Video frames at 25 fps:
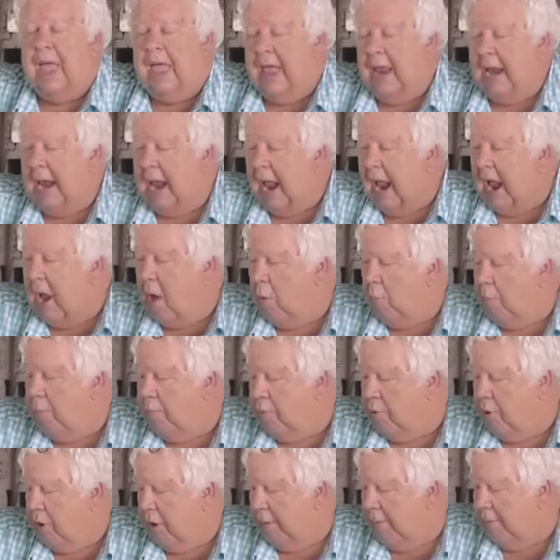an
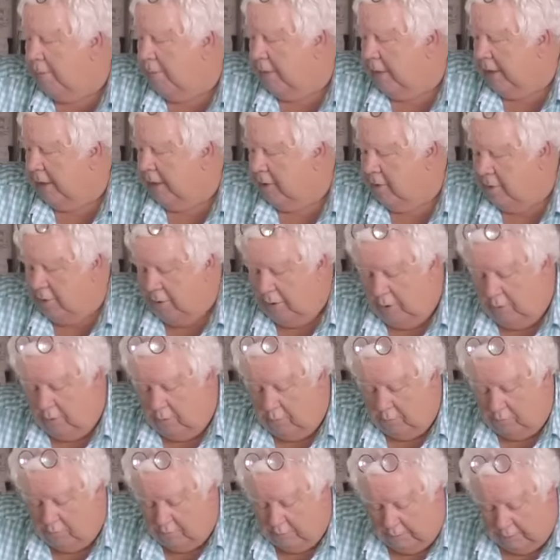output that you can
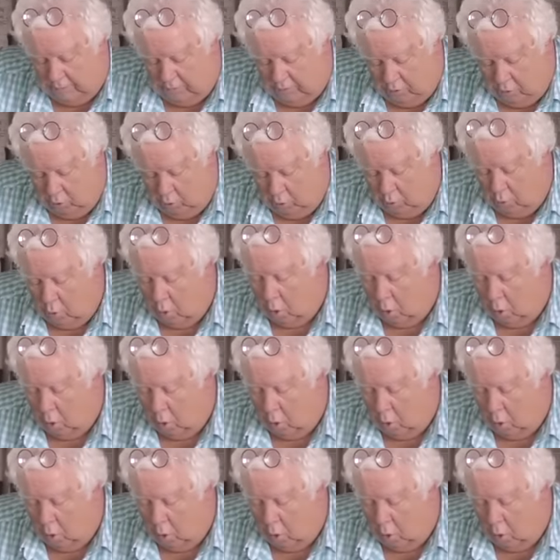use to turn